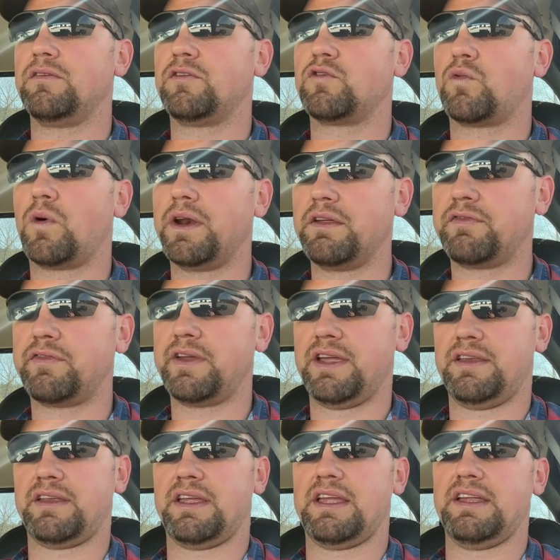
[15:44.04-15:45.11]

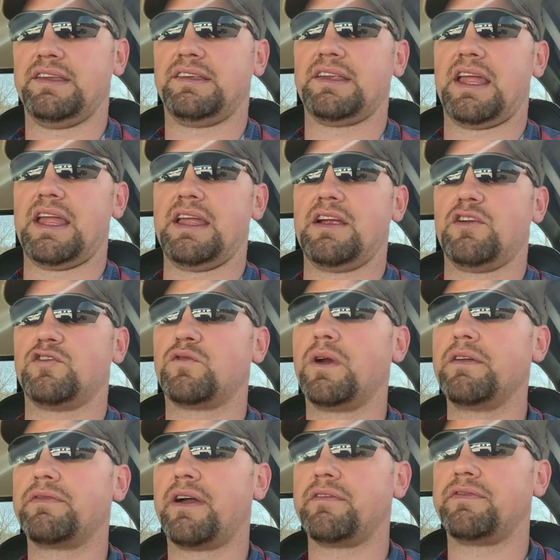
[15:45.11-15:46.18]
25 feet
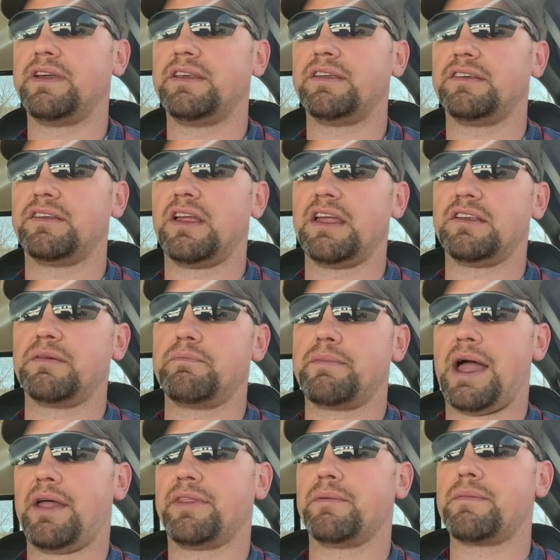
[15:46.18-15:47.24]
is
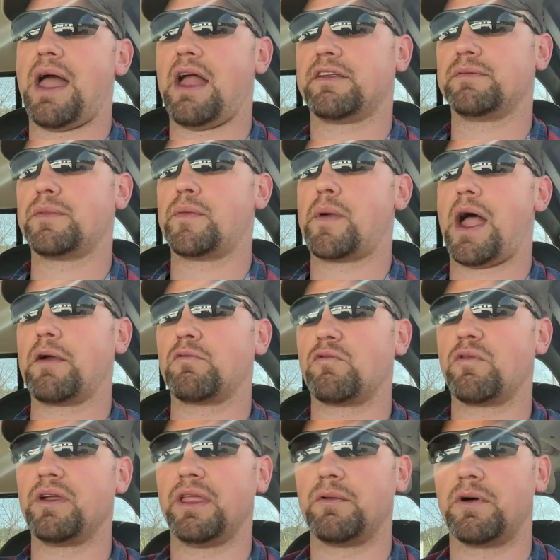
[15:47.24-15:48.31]
about the maximum I
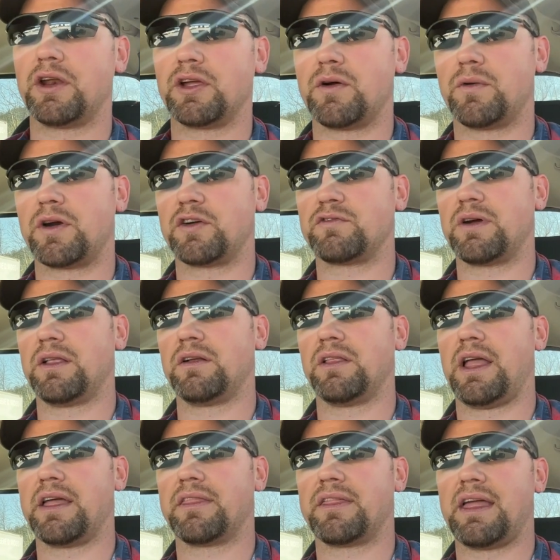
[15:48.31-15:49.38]
really want to go on a trailer
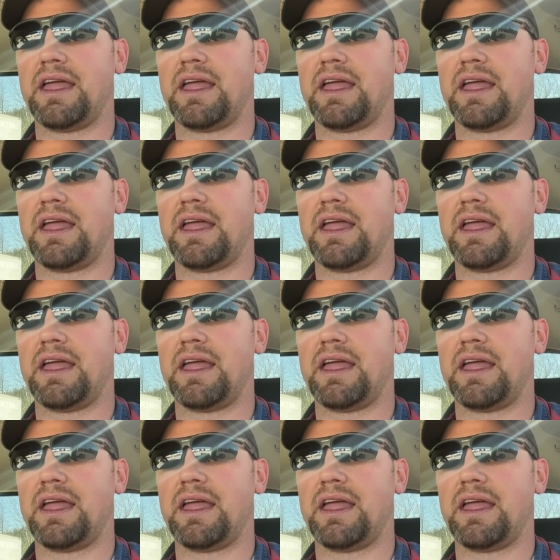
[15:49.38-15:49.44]
length.